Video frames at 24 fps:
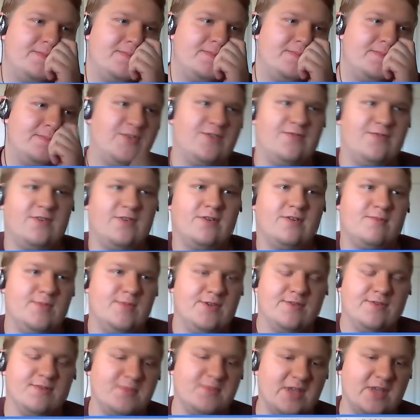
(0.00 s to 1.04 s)

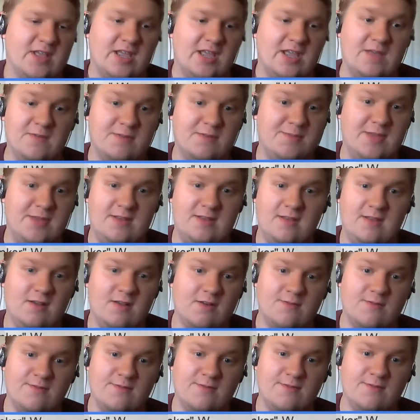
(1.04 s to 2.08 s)
most of my games to be
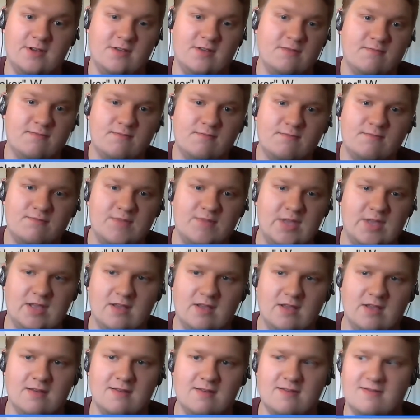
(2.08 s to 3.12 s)
DRM free
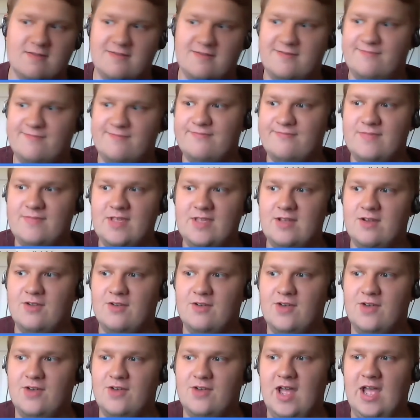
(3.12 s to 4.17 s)
because
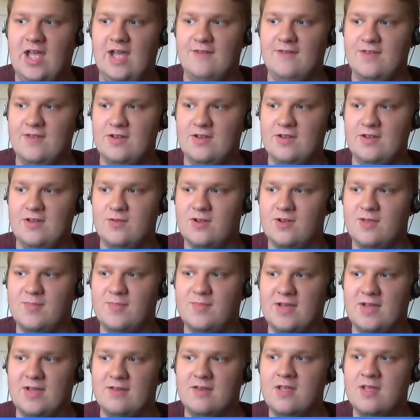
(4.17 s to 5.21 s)
not having to worry
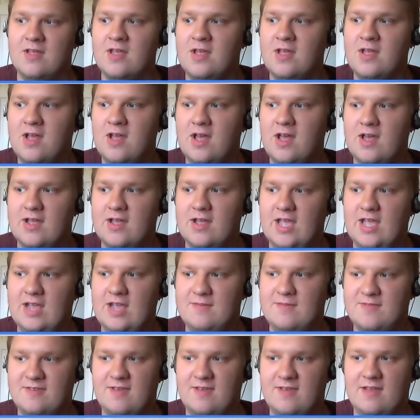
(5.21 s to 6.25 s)
about a
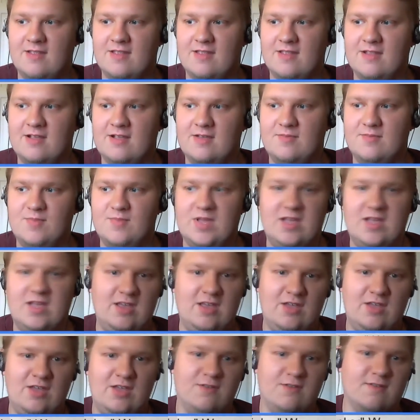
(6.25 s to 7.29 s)
game suddenly being
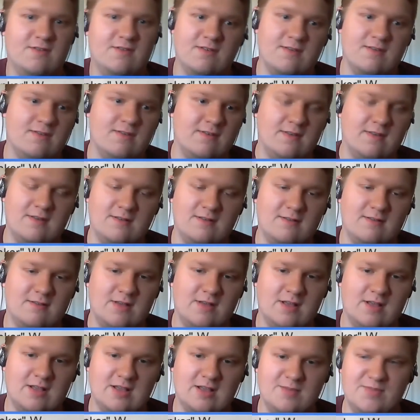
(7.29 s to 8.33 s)
useless in
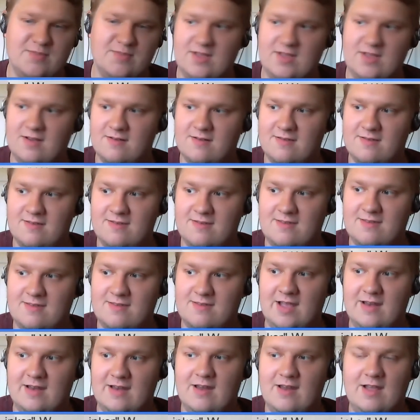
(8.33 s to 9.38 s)
a couple of years is
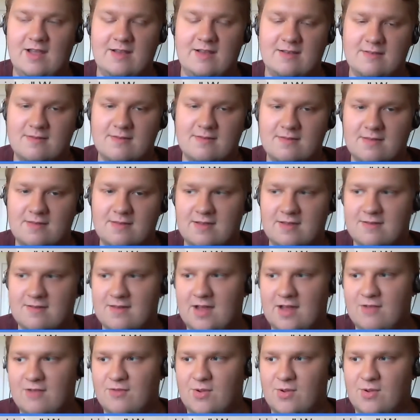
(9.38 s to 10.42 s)
kind of nice. It's
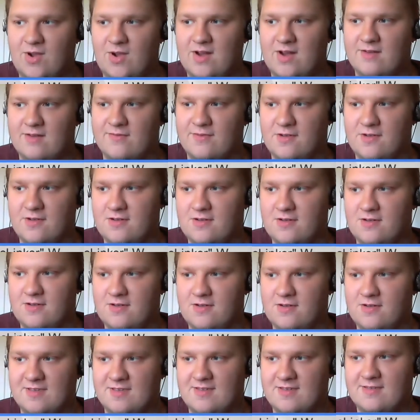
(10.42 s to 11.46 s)
not required for all
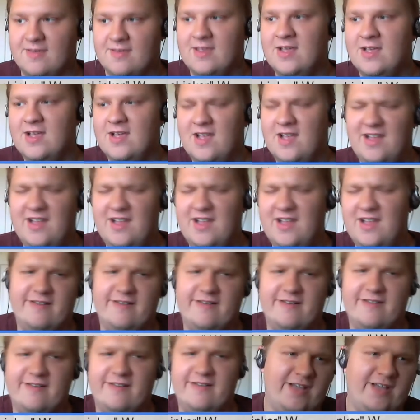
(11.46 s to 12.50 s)
games because, you
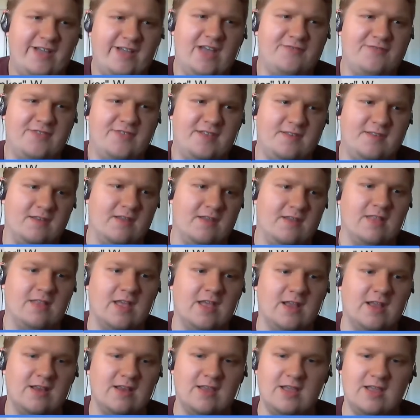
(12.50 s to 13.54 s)
have these
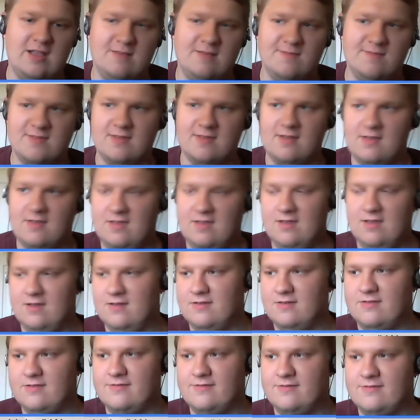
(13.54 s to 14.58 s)
online games like
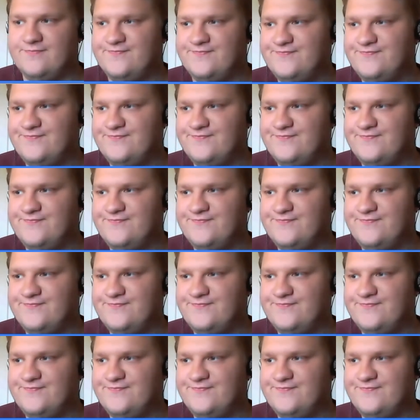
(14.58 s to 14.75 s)
World